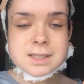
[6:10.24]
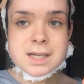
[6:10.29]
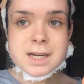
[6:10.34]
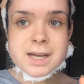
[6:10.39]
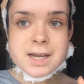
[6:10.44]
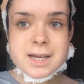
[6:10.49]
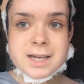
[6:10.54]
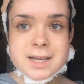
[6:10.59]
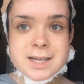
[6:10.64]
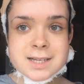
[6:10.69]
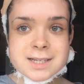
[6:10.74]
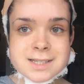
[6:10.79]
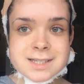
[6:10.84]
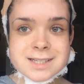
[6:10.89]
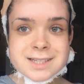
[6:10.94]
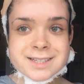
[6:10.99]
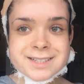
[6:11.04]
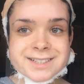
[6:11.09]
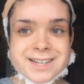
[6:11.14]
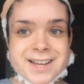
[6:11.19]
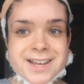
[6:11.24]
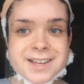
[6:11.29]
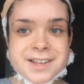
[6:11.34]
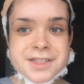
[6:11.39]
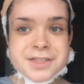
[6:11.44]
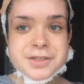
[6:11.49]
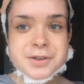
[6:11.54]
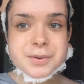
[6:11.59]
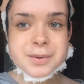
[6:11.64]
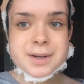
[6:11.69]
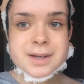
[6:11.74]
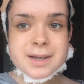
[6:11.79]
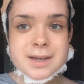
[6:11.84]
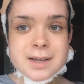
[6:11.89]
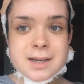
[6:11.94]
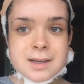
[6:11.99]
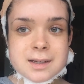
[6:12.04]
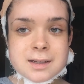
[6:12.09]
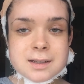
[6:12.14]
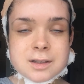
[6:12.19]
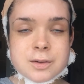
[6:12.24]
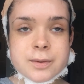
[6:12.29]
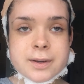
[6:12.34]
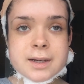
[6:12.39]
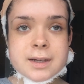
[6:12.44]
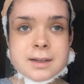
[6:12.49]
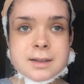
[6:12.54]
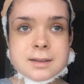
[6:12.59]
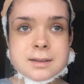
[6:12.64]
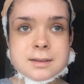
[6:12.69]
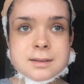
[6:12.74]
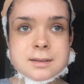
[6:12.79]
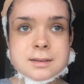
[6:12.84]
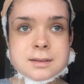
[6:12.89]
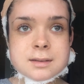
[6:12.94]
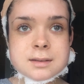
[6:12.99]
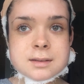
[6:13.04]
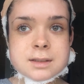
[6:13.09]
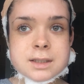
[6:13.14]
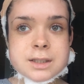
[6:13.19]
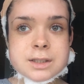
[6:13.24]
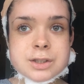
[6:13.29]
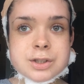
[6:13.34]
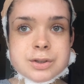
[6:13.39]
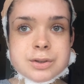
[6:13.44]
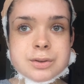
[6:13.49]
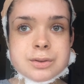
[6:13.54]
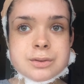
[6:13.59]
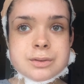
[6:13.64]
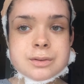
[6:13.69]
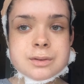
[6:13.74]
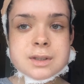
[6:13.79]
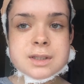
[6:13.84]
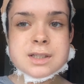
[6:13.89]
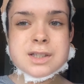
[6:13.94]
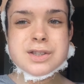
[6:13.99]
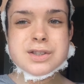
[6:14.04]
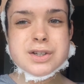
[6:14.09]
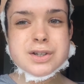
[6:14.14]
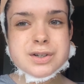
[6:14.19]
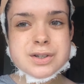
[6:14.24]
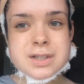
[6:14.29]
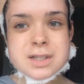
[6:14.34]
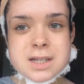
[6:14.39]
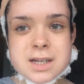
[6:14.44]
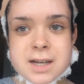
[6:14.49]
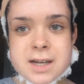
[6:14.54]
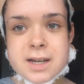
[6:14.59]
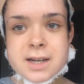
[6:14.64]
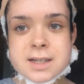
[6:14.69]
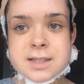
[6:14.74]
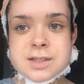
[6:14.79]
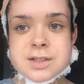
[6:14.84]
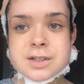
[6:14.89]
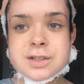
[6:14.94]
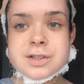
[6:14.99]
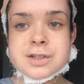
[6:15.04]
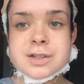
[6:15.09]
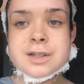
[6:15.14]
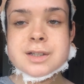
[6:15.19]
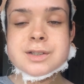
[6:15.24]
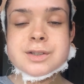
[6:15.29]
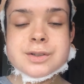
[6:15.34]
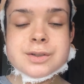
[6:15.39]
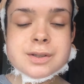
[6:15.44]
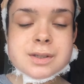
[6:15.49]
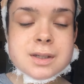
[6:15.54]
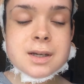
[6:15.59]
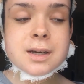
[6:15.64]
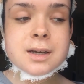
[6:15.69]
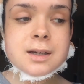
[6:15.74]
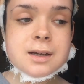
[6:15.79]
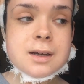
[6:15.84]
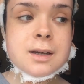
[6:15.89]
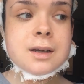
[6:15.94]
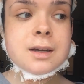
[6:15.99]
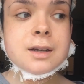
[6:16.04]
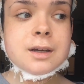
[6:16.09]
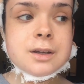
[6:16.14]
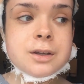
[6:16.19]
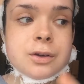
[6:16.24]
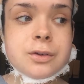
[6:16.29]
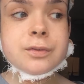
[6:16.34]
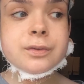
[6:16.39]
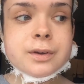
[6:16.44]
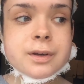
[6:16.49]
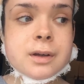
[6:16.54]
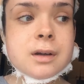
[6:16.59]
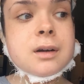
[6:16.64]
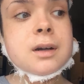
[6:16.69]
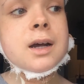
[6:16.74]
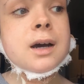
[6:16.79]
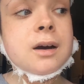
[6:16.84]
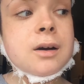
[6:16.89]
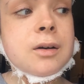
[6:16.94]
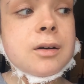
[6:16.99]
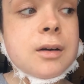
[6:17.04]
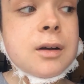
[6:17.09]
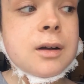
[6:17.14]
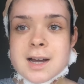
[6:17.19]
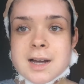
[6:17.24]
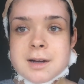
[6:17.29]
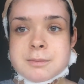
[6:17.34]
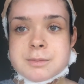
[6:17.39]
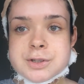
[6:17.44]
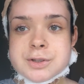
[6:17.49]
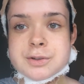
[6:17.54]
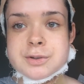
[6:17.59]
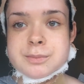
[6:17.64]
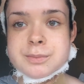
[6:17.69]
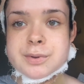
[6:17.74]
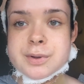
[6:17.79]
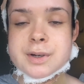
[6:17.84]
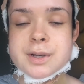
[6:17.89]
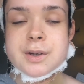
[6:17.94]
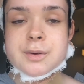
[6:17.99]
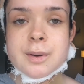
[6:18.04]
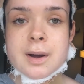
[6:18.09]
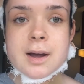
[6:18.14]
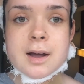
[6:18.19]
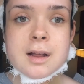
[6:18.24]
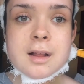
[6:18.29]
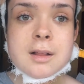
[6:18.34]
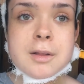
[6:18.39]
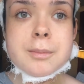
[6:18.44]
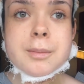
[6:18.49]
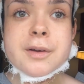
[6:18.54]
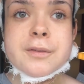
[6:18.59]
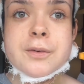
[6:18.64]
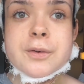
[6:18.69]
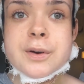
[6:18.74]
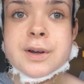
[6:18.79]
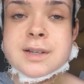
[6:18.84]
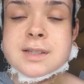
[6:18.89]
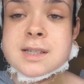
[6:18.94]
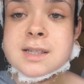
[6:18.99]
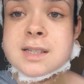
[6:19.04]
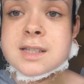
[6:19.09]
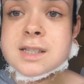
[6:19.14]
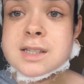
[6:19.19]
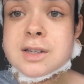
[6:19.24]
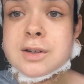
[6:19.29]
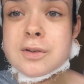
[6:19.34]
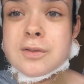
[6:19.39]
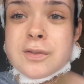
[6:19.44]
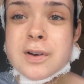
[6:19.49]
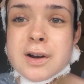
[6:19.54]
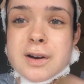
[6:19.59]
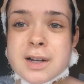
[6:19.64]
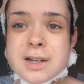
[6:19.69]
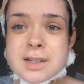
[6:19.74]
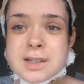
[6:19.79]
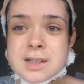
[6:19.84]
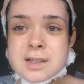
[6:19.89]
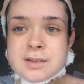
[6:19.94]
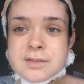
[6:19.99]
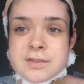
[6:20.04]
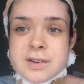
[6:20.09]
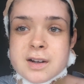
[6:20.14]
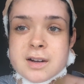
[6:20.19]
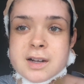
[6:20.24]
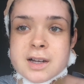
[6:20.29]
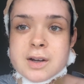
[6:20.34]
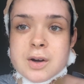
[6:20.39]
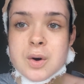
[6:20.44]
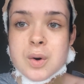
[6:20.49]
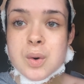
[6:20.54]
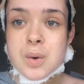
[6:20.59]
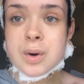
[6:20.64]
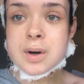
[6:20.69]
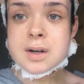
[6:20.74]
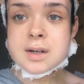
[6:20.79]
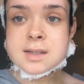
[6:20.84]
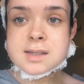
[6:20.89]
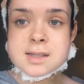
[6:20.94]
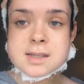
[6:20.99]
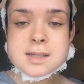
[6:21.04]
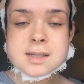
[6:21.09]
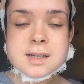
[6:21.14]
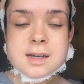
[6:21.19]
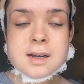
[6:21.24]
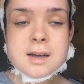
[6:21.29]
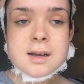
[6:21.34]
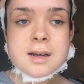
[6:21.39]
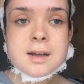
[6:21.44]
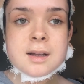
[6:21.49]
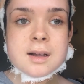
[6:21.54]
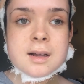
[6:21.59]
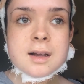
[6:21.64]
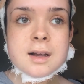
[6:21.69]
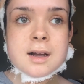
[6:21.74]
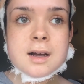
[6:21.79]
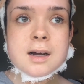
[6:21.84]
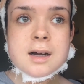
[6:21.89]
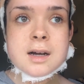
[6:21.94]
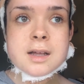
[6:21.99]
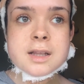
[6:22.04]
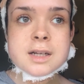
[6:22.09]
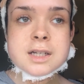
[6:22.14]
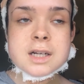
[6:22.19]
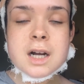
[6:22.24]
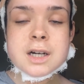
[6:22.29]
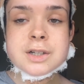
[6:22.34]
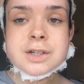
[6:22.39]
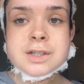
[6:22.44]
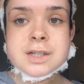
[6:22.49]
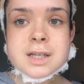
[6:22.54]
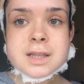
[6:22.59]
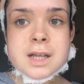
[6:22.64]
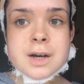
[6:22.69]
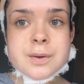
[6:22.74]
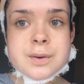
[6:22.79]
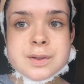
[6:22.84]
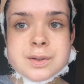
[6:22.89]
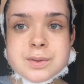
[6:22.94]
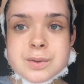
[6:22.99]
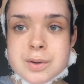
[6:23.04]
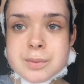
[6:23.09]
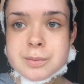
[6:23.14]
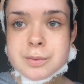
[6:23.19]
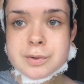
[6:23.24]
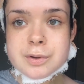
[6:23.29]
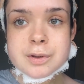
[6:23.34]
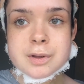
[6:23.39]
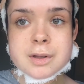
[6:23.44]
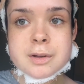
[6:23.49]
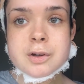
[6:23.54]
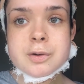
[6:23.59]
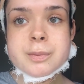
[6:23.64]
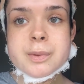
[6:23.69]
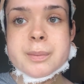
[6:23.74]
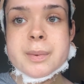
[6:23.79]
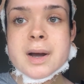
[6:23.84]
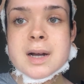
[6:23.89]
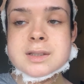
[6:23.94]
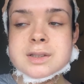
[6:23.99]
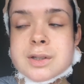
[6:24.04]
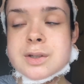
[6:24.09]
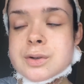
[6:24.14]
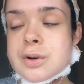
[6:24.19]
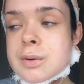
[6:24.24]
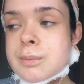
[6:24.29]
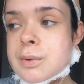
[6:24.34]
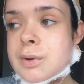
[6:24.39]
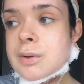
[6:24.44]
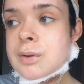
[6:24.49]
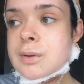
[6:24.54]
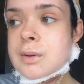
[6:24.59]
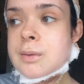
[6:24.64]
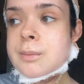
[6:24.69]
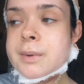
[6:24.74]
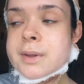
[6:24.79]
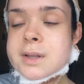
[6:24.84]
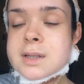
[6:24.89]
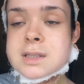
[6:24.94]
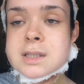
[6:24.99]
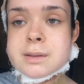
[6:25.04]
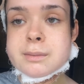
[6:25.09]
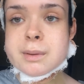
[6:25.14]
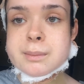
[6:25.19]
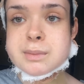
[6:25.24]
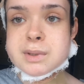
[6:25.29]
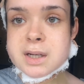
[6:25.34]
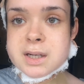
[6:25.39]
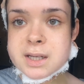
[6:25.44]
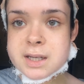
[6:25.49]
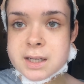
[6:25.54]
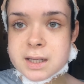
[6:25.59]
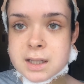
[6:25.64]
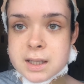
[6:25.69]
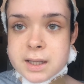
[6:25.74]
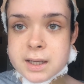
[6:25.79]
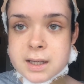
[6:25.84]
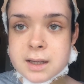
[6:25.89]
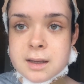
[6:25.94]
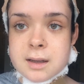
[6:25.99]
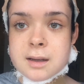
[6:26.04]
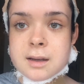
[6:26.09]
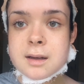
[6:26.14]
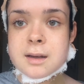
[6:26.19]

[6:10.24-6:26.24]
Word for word: Today is day three Wait, day two? It's Thursday. I had surgery on Tuesday. You figure it out. I'm doing pretty well. My voice is still very, very hoarse. Uh, the doctor said that was normal. It would be back to normal by the time I'm done healing.